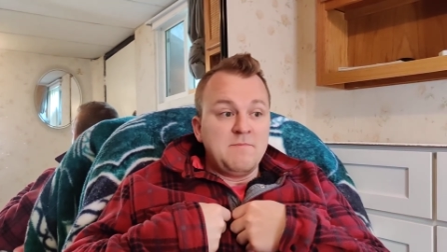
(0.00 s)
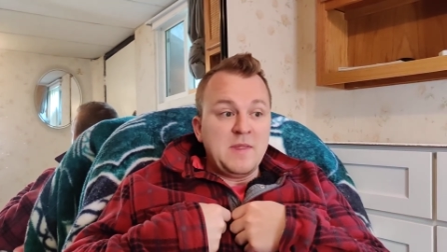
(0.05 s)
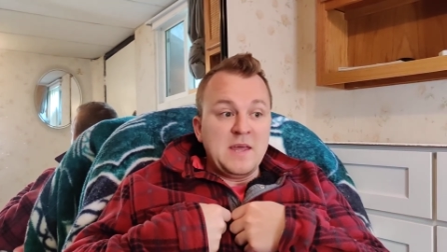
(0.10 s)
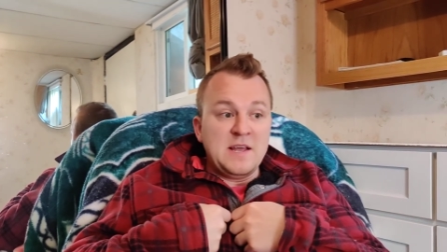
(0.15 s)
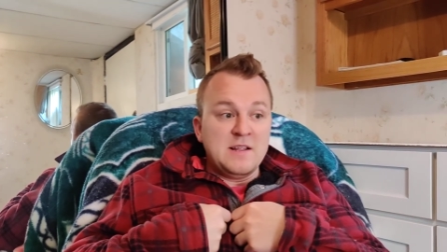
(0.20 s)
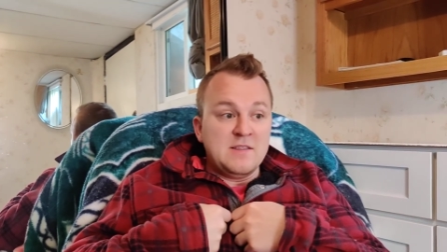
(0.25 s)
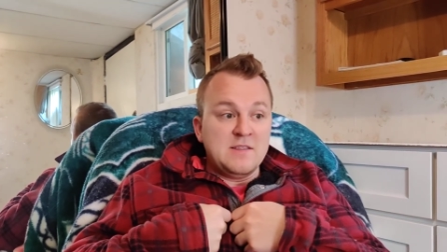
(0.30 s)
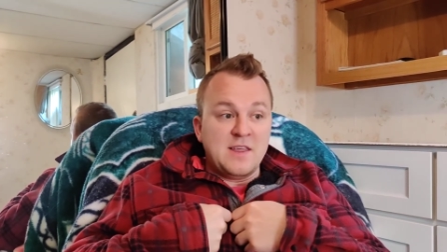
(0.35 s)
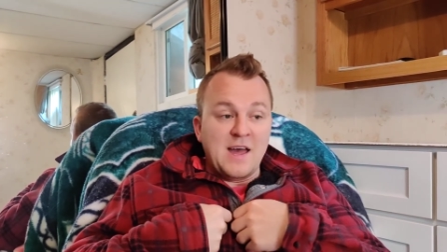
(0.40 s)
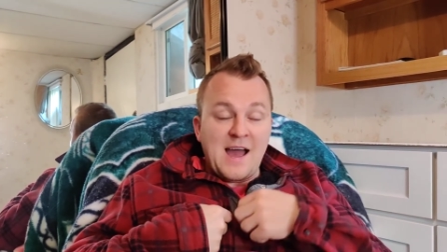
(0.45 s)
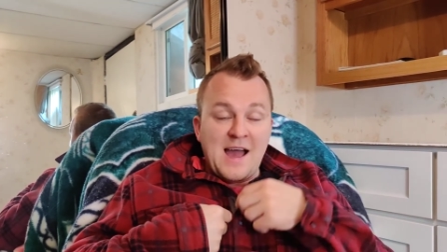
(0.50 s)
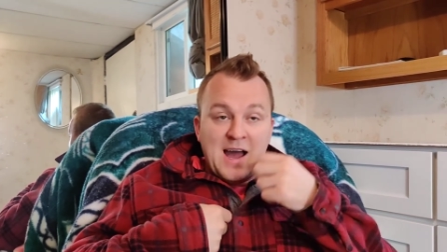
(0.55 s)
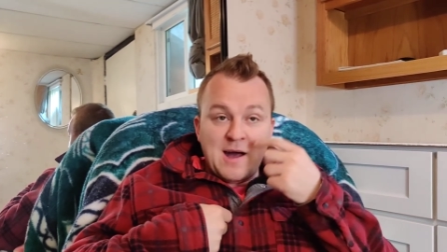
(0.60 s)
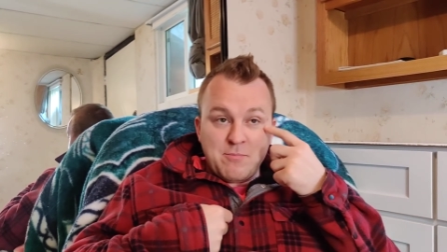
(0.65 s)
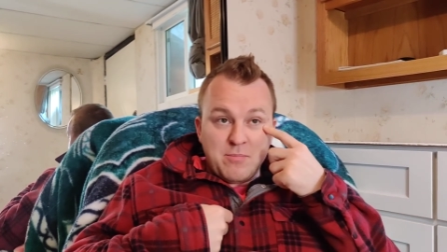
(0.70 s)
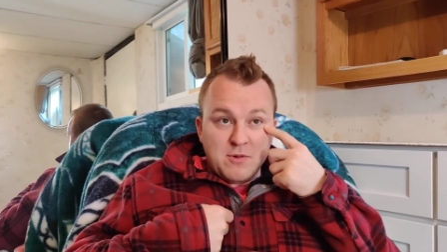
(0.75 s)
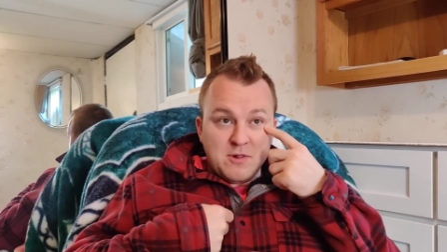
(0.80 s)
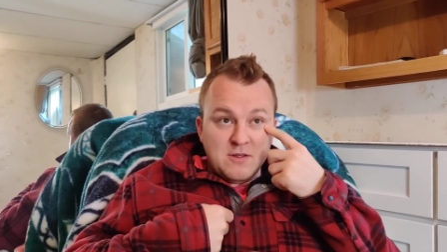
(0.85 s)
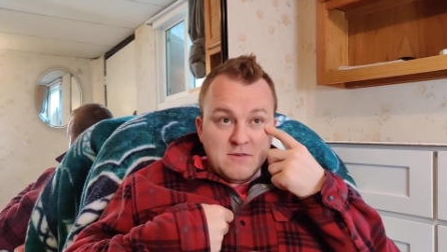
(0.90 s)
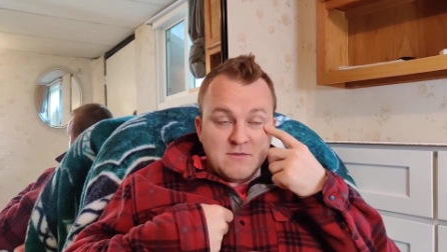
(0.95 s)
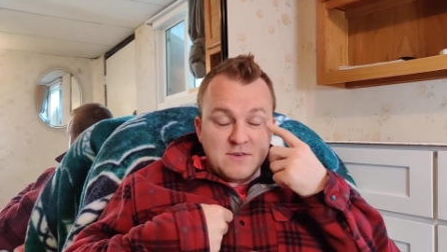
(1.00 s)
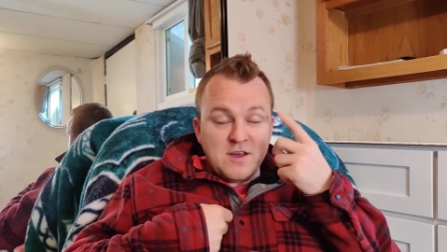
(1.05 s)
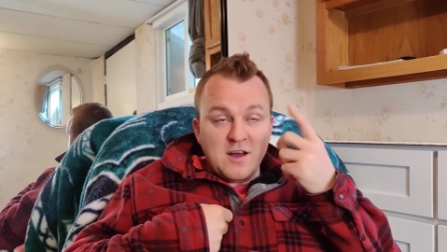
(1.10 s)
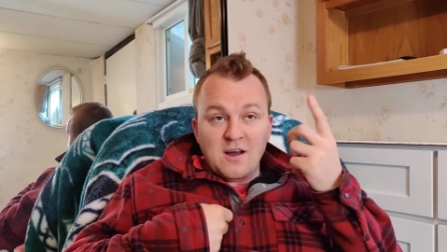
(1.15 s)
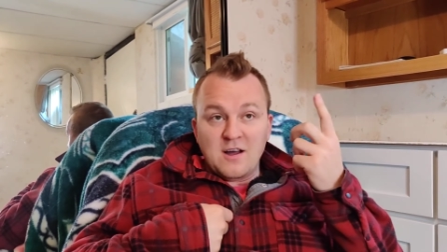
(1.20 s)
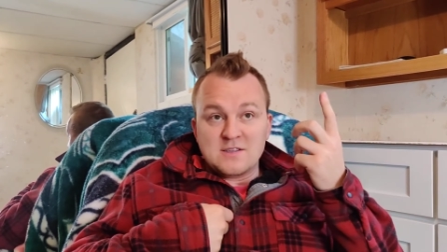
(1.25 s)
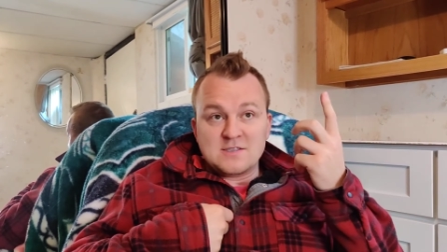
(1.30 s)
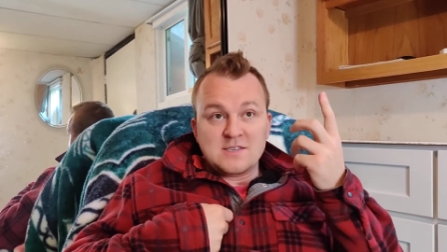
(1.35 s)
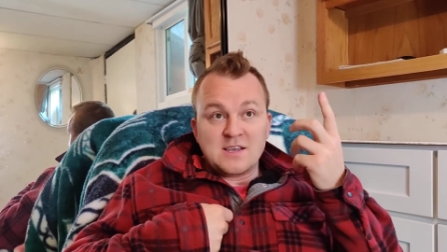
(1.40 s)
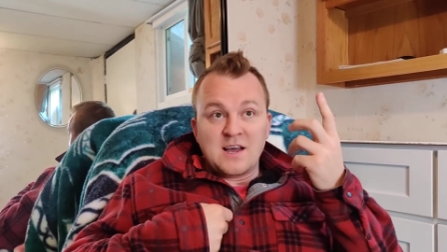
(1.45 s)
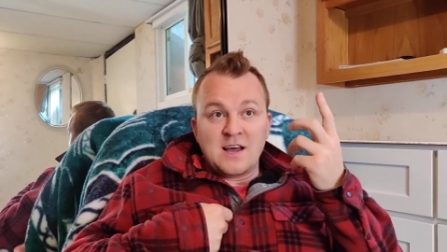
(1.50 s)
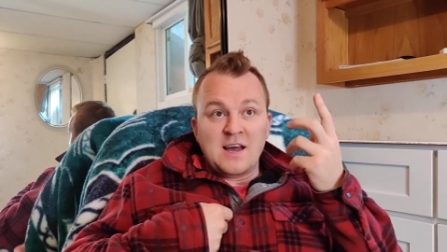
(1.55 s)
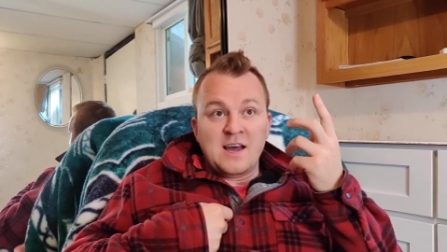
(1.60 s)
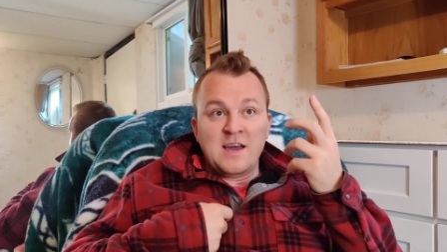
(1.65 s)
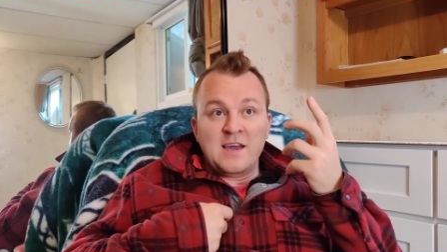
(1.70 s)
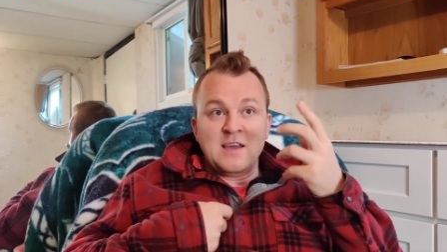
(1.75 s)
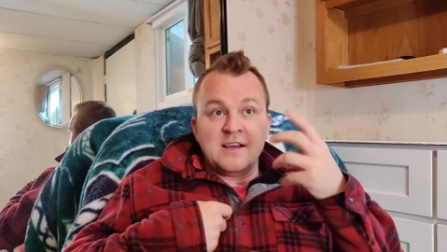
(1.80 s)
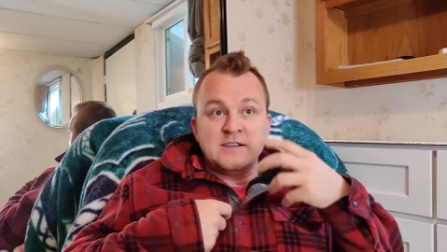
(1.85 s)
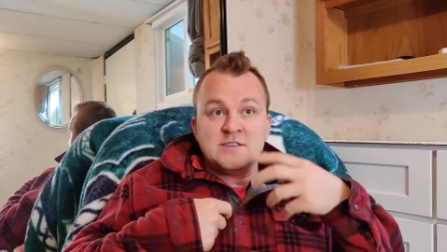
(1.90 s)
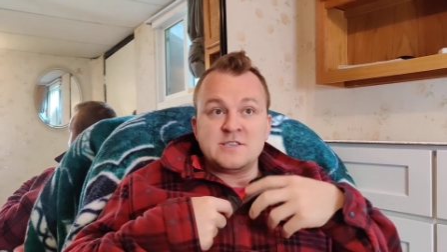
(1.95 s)
and the apple of God's
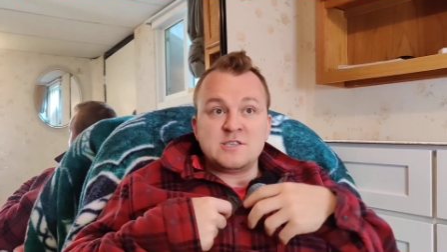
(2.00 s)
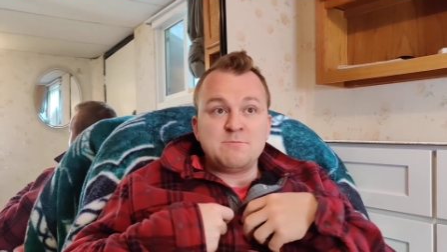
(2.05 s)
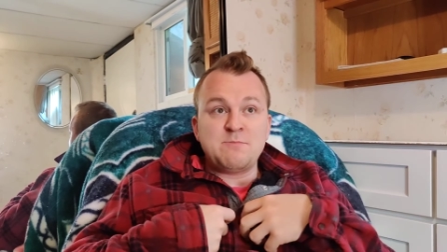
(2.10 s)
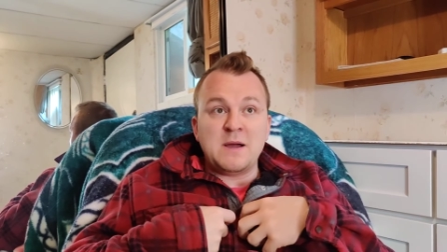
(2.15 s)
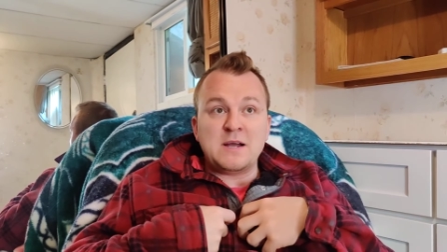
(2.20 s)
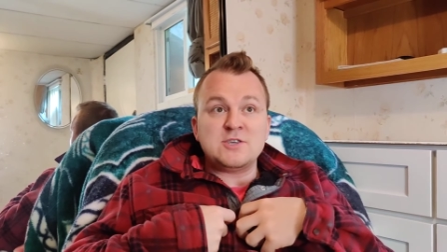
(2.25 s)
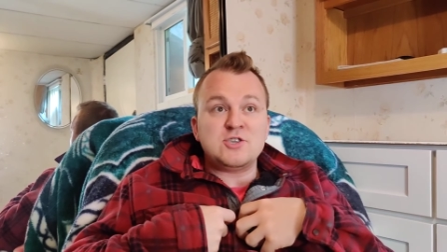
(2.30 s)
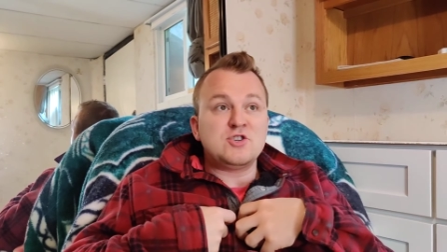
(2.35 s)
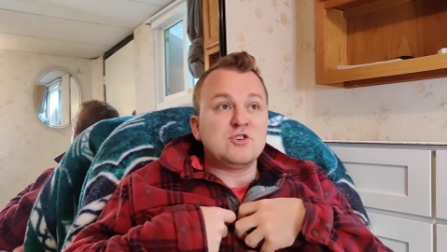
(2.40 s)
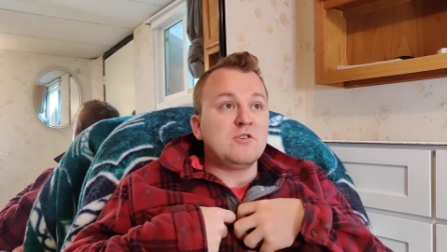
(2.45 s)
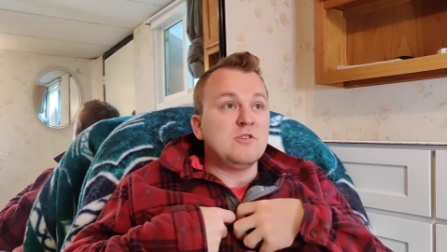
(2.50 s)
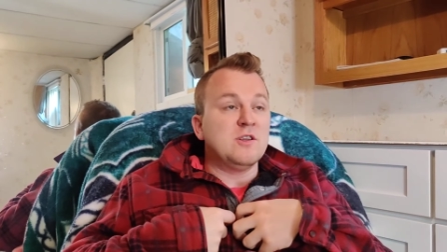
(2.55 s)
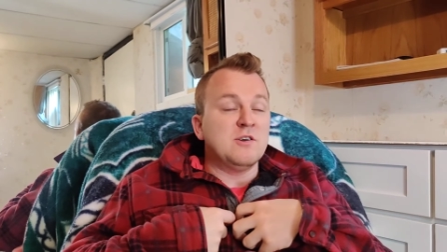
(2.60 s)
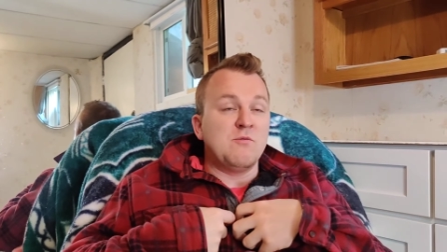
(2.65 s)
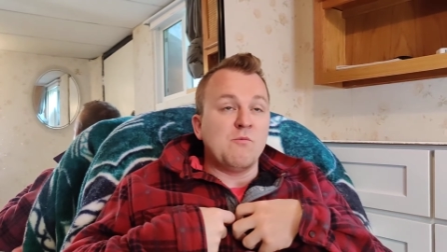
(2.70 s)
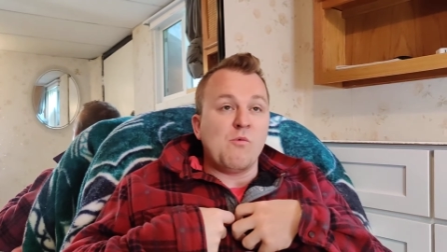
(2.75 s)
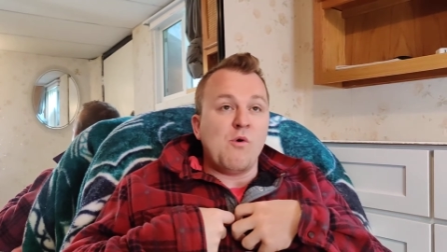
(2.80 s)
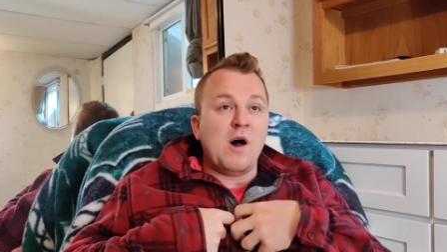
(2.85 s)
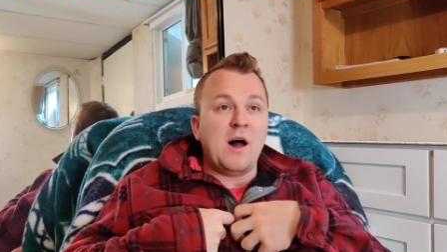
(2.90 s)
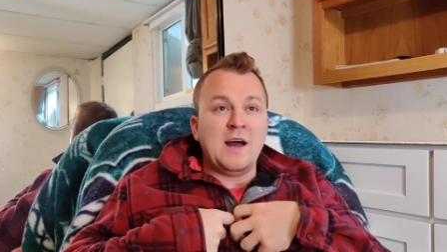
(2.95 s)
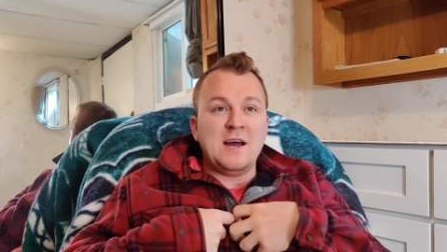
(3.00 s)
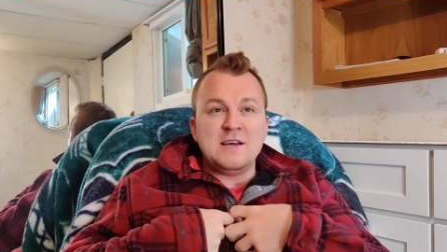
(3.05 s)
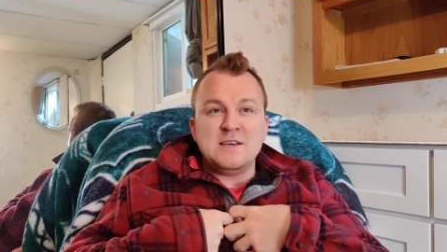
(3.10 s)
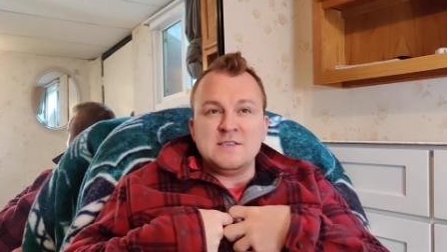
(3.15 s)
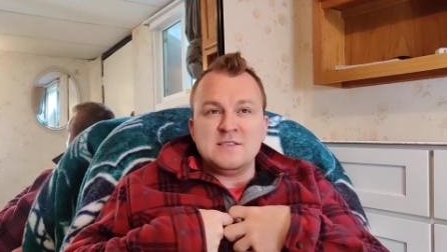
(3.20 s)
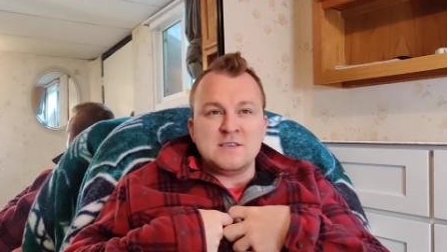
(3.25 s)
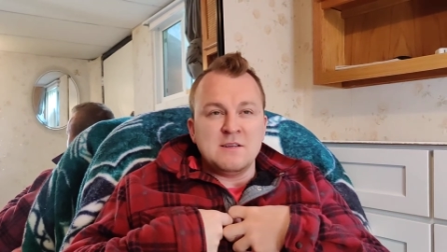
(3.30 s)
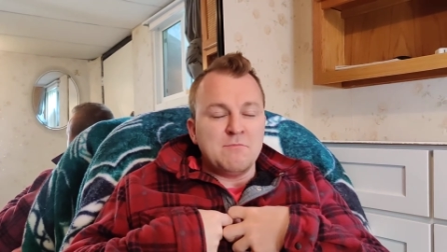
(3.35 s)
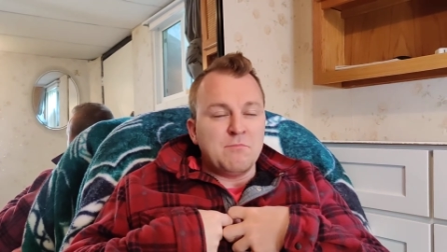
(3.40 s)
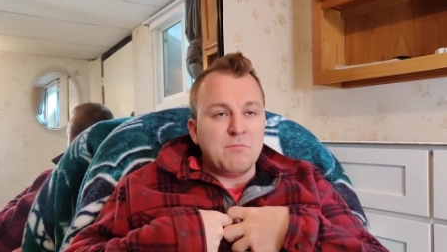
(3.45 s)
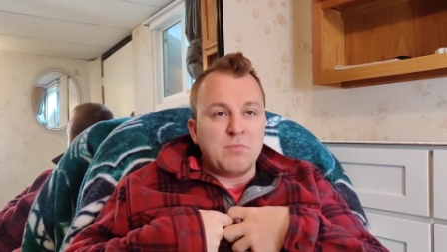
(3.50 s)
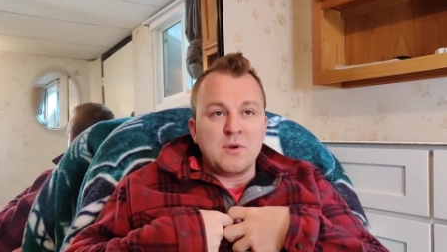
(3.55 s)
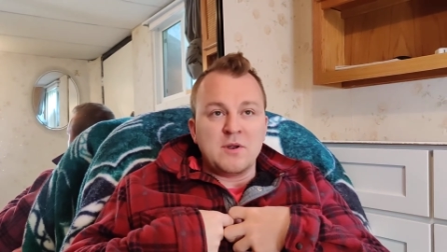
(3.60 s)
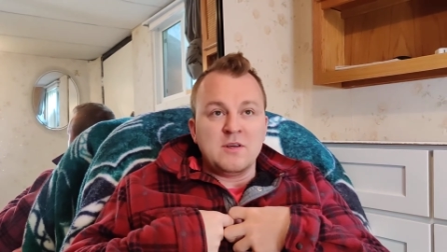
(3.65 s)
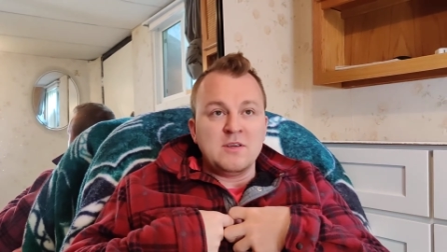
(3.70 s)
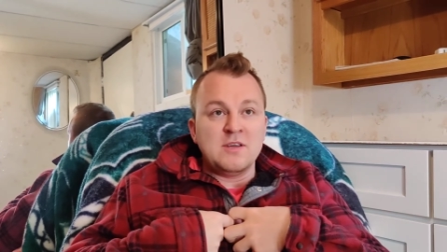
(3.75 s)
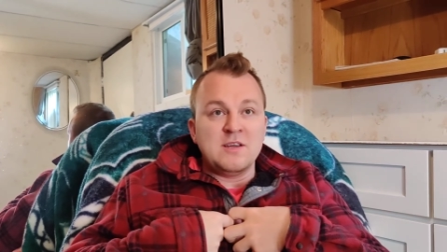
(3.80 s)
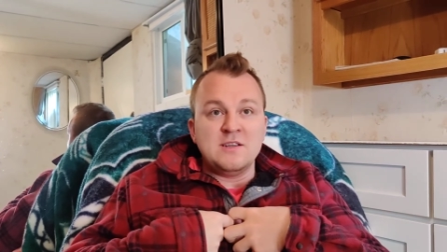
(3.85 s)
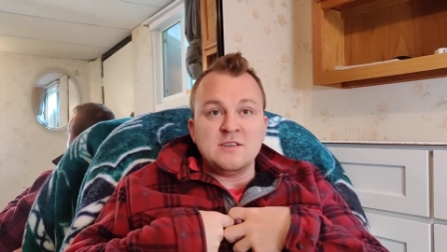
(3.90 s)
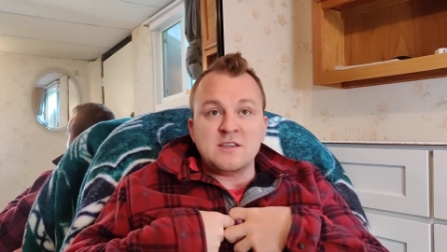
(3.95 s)
eye and special and wise and
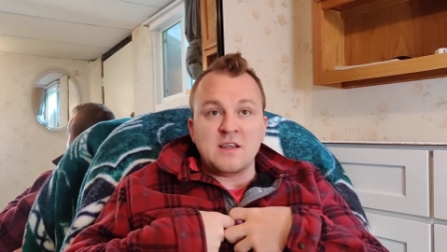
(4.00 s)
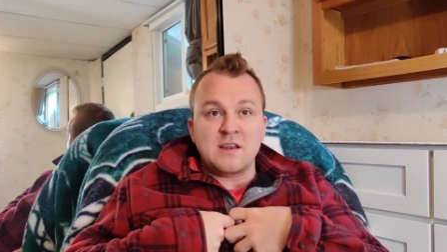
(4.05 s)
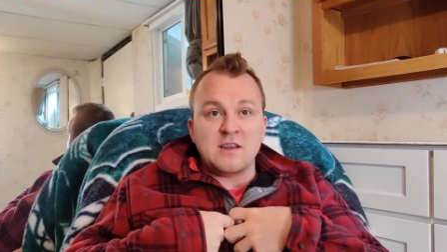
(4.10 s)
brilliant,